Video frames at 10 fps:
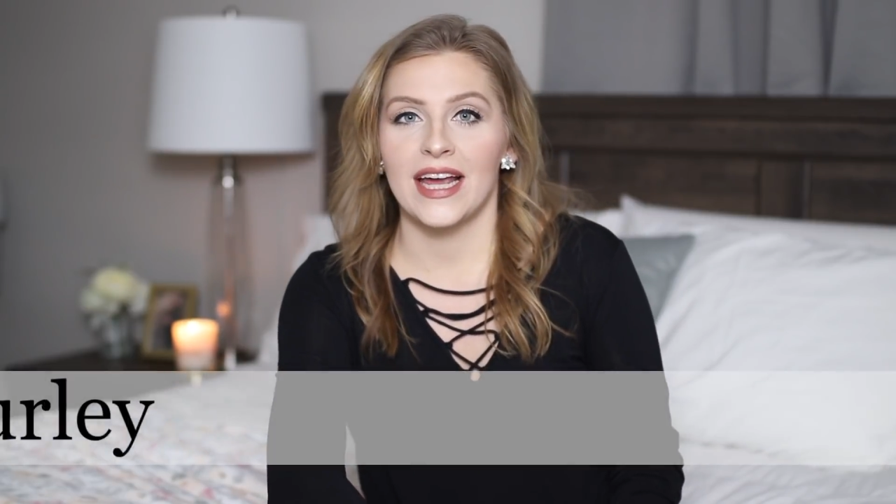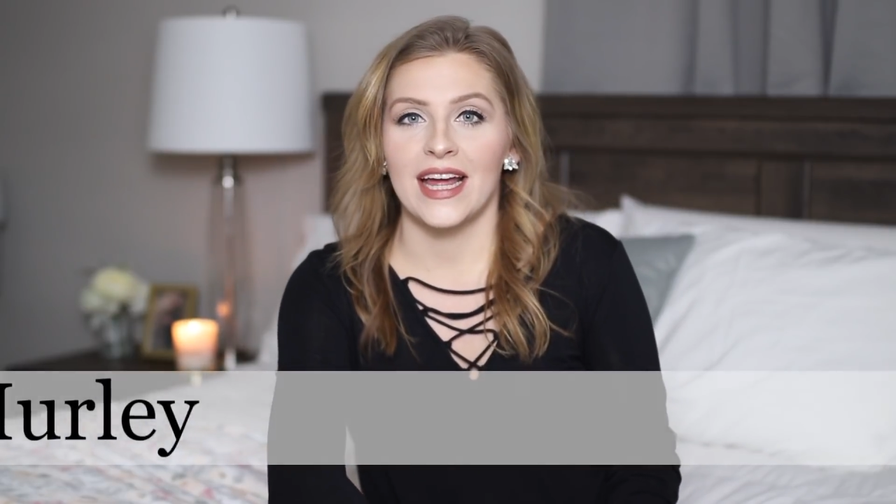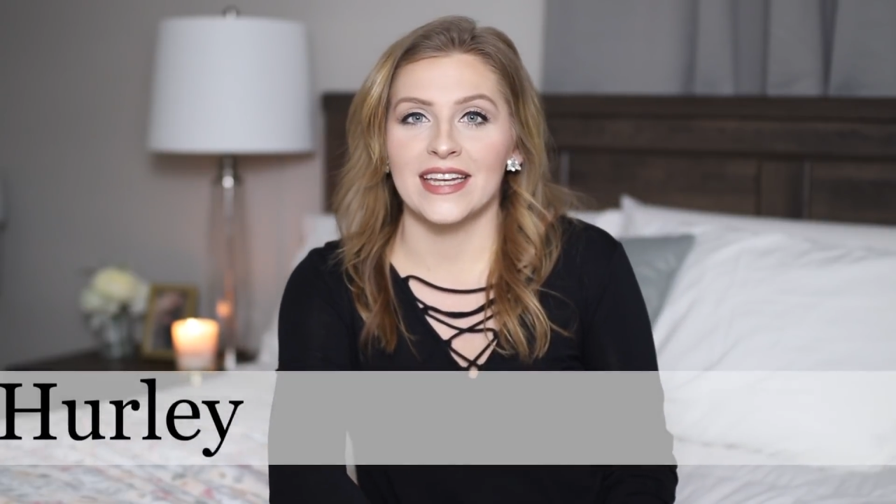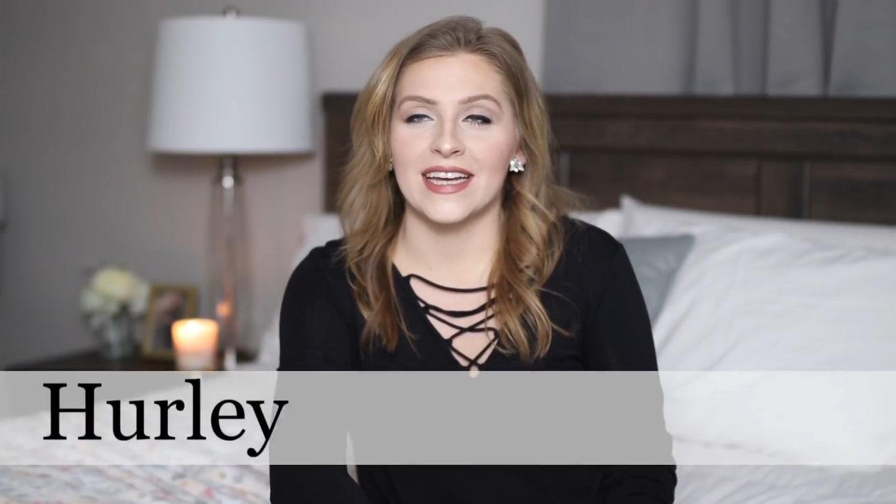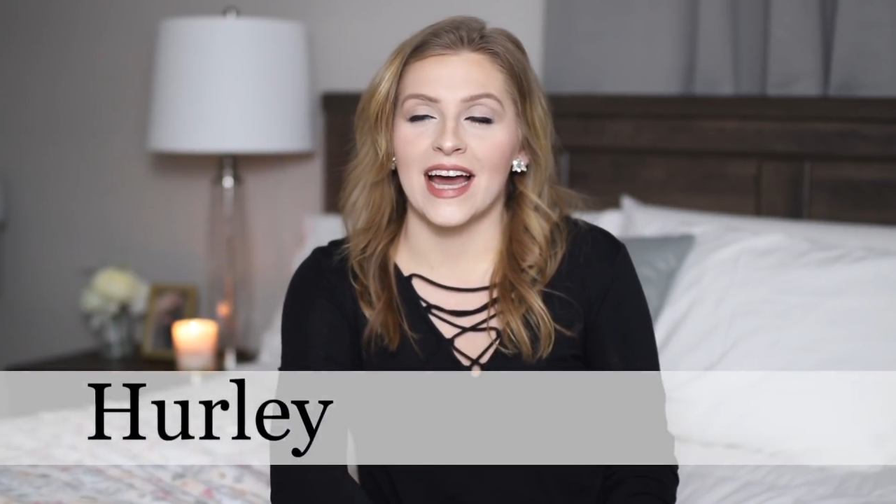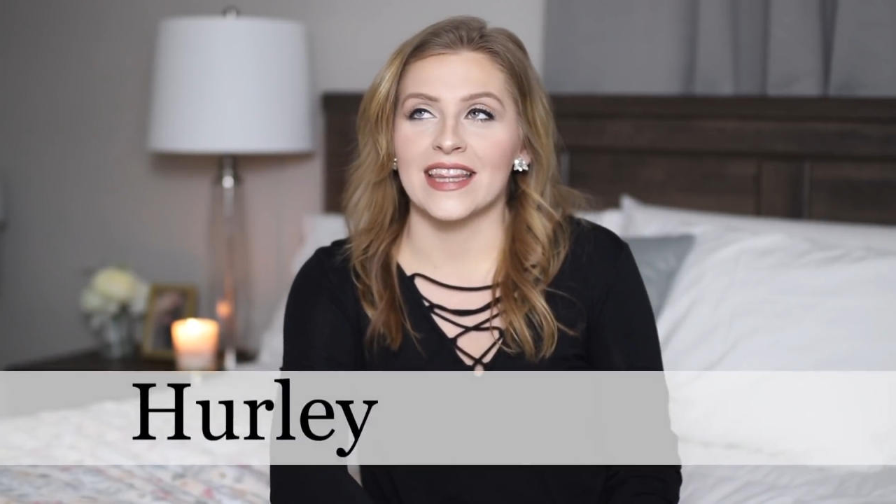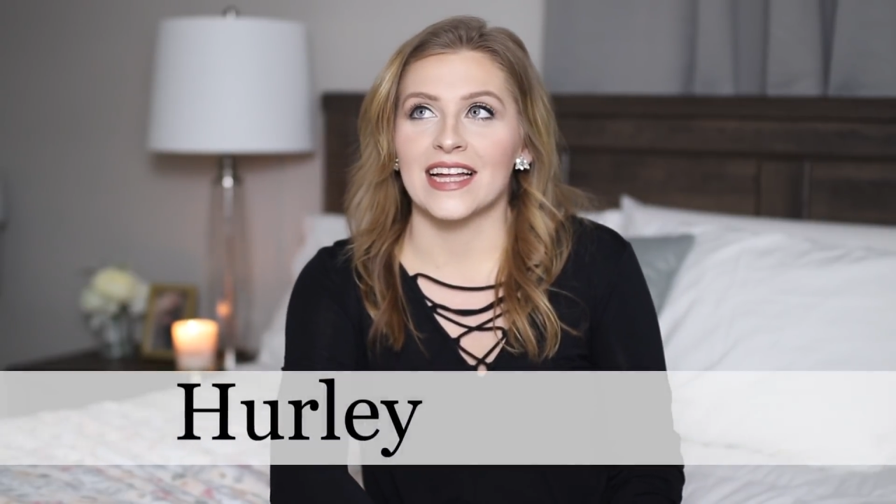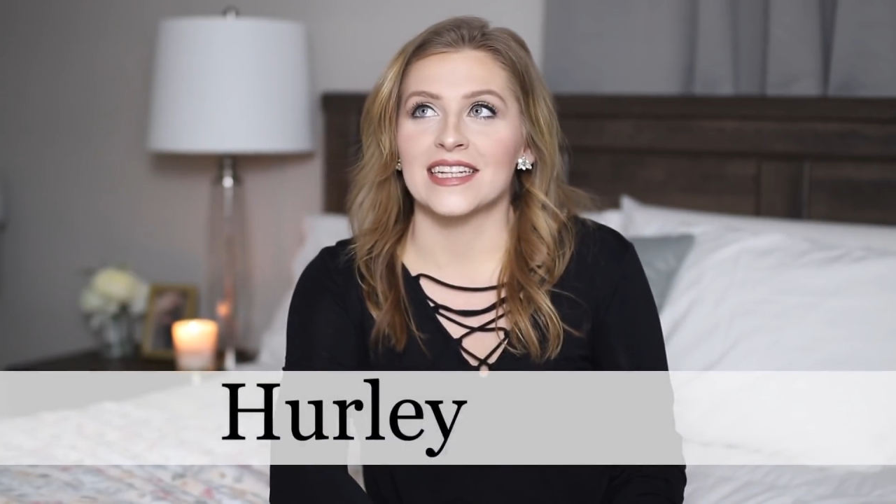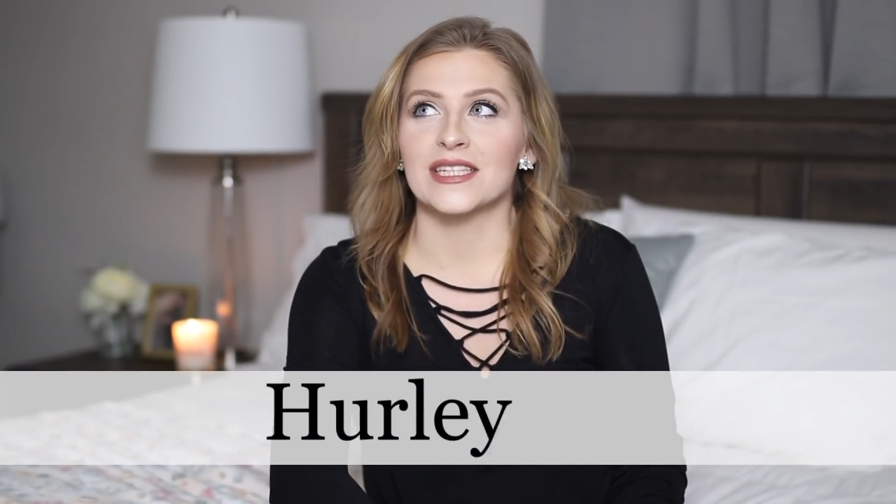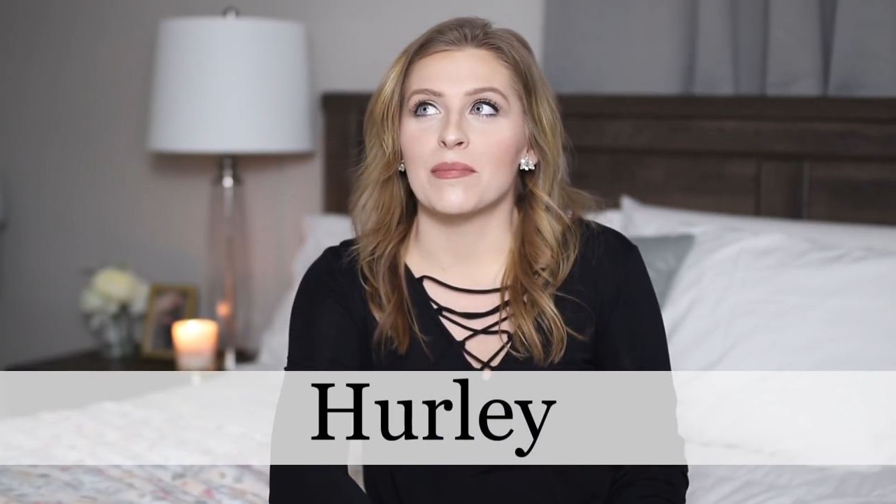and yeah,
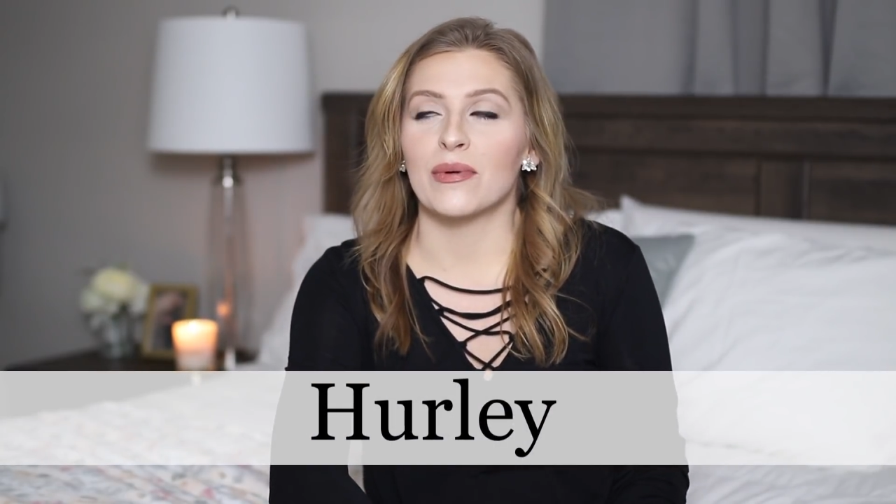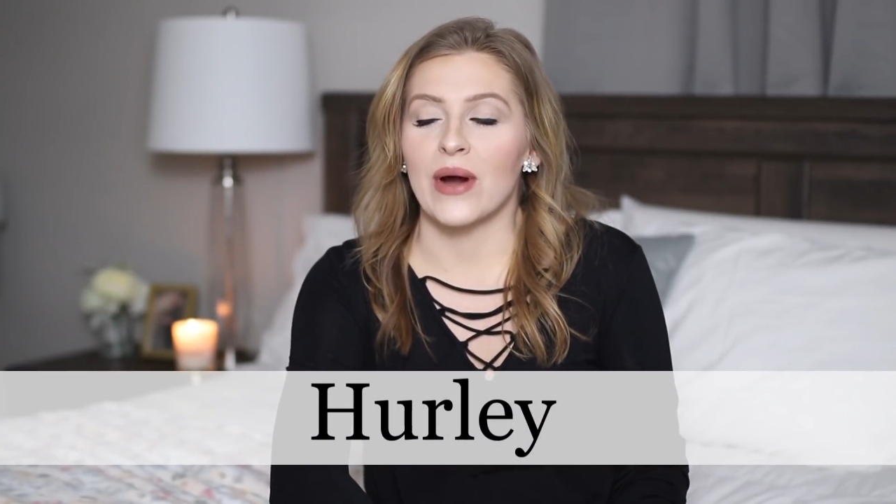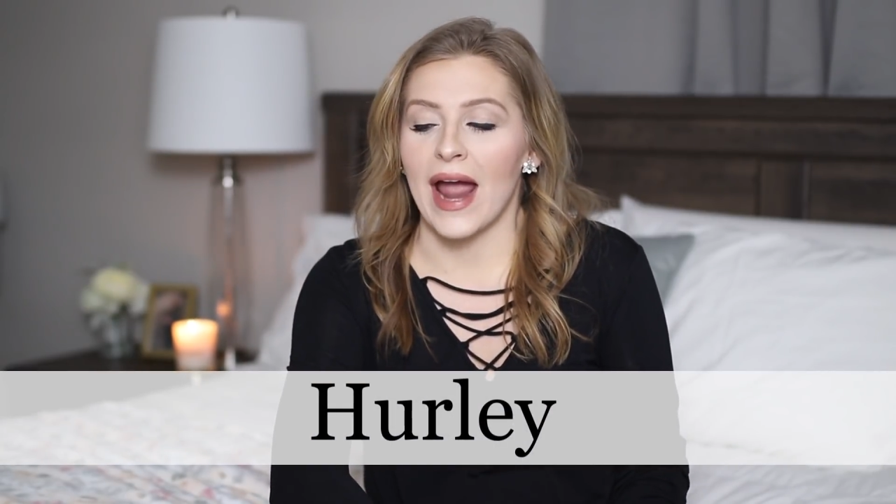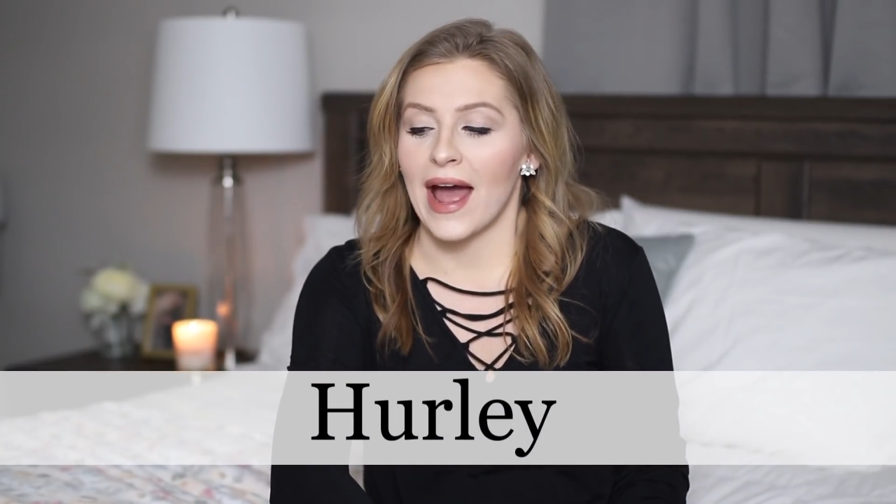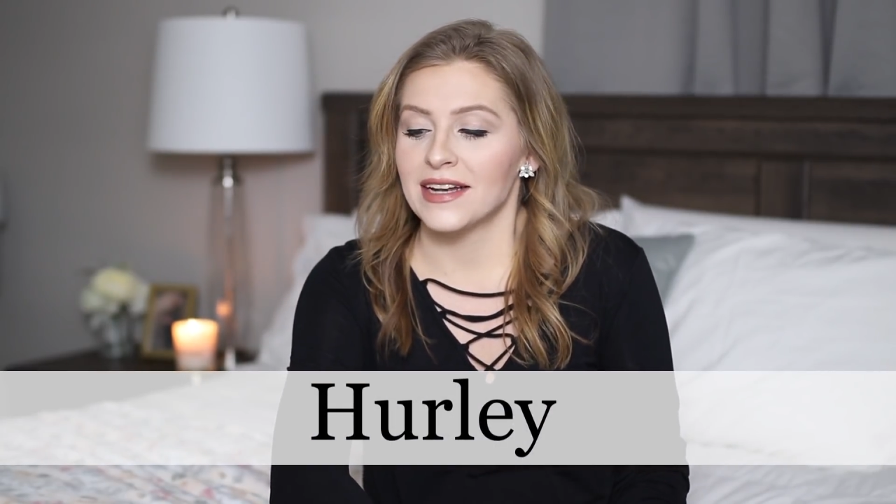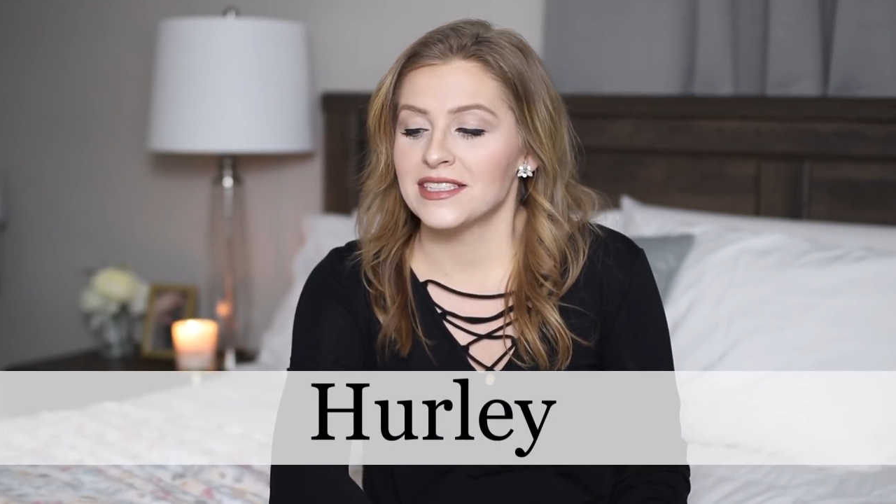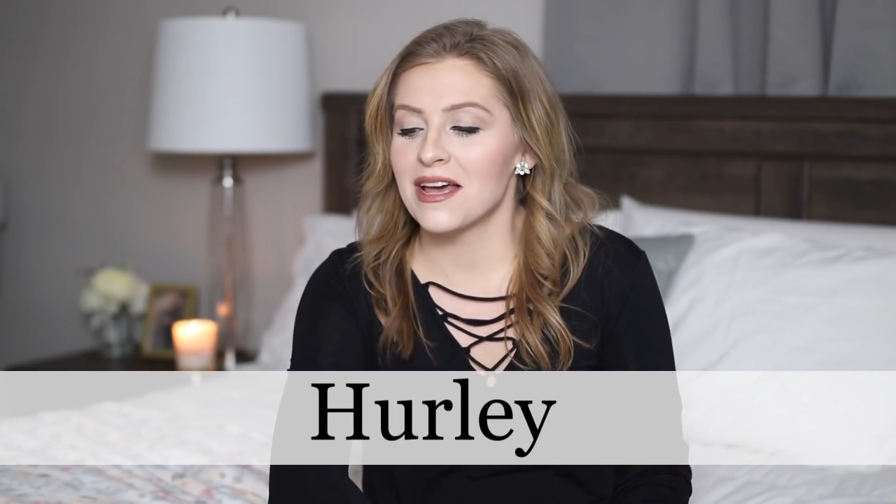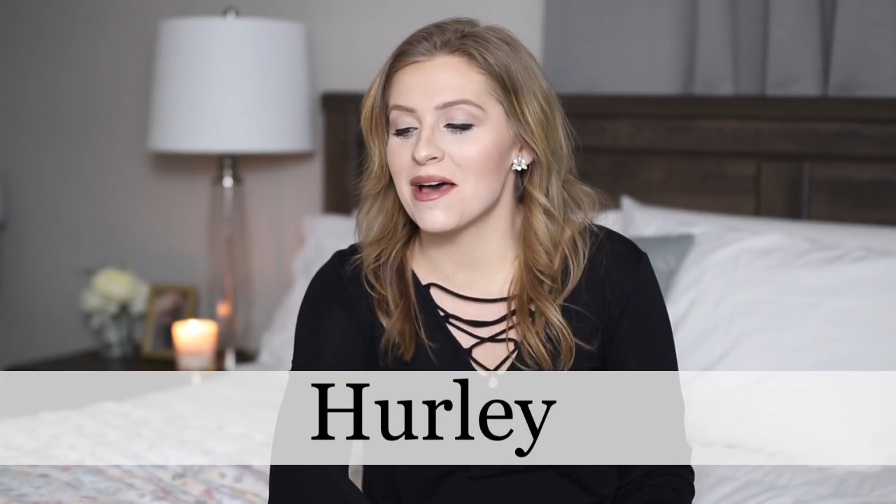that is a brand,